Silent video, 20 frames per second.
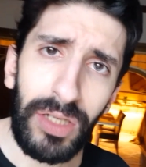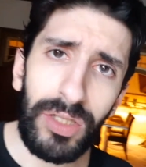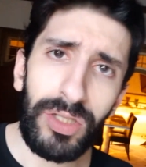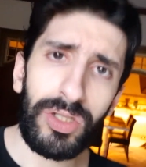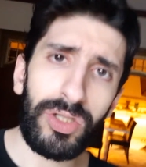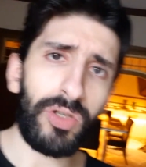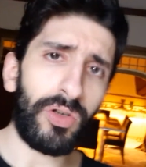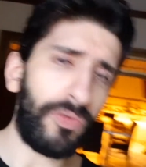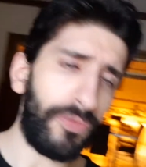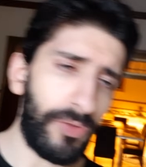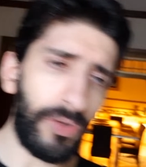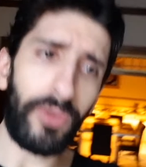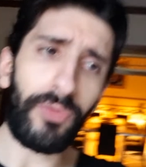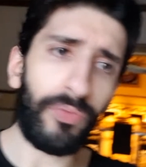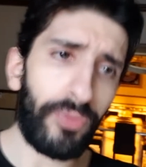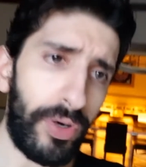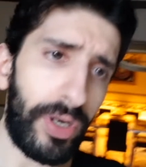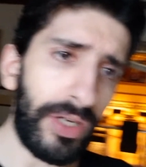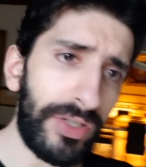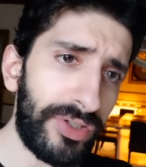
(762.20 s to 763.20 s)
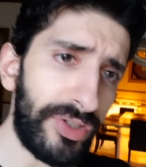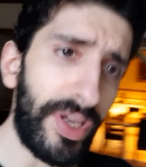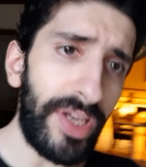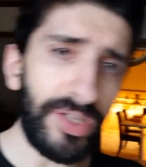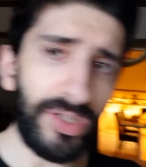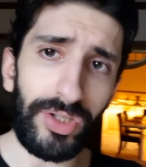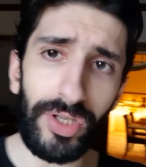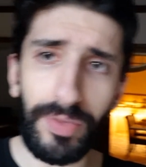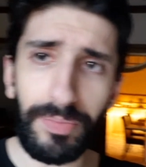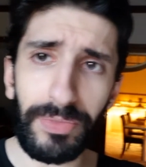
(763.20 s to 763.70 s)
So feel free to say
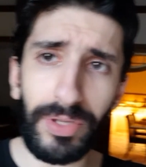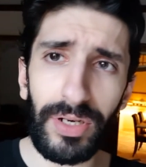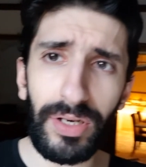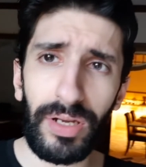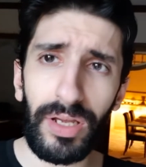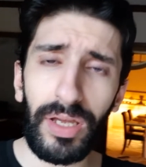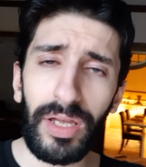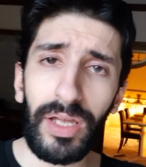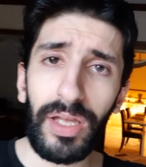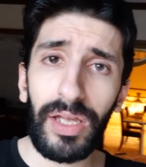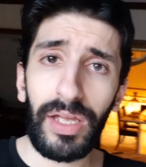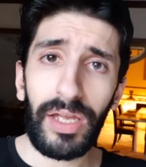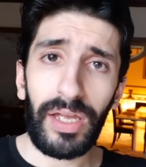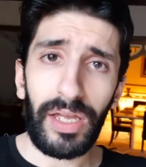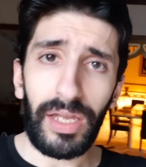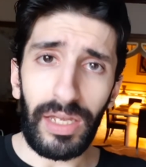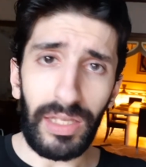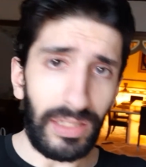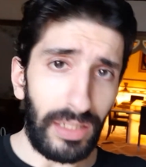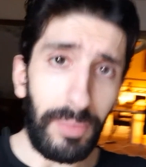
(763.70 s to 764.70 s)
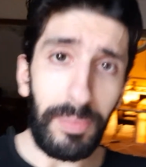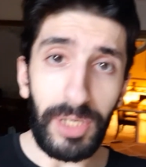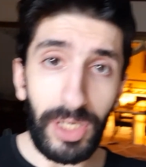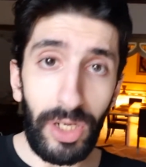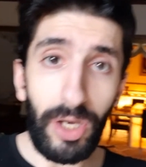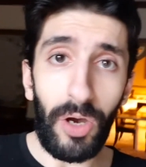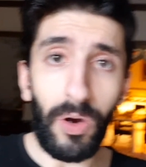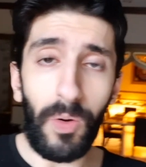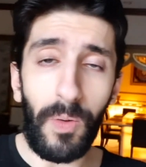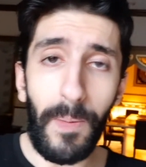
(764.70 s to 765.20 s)
something and let me
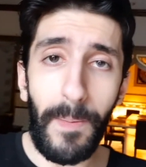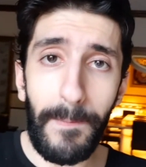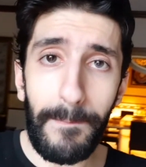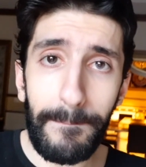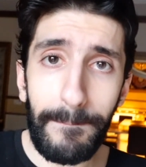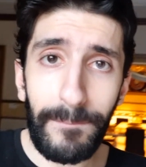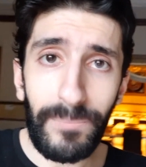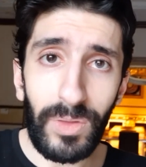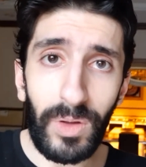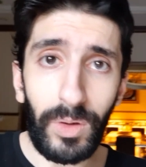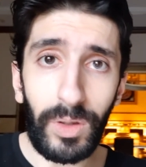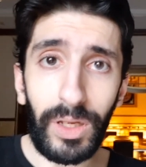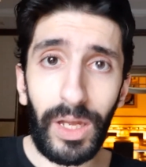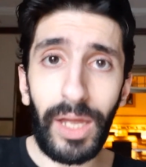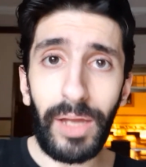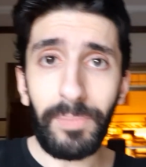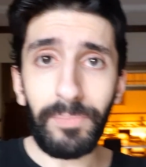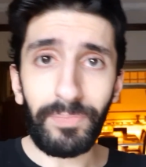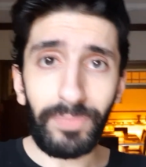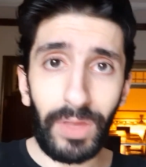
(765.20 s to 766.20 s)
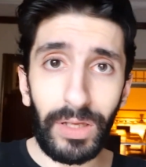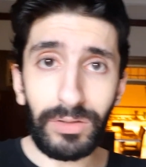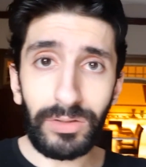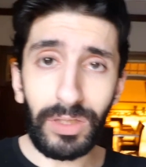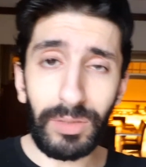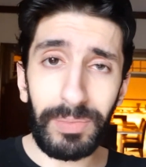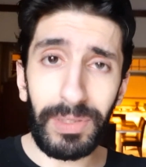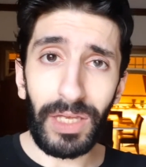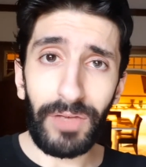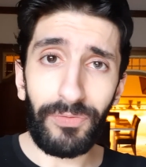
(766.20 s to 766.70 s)
know. Okay? That's
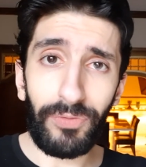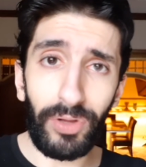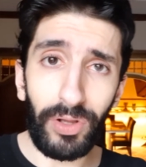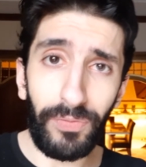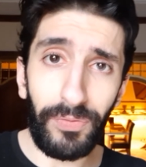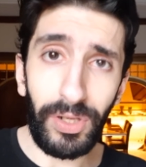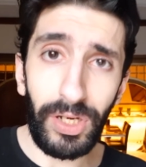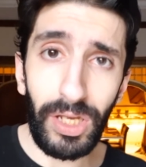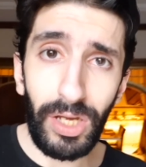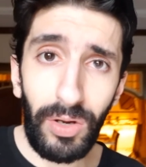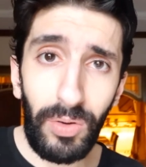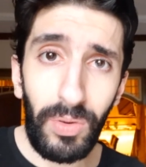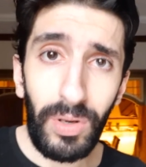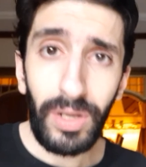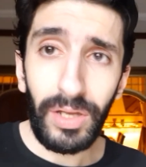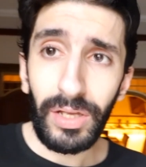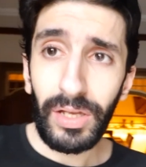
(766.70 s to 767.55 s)
going to be it for the video.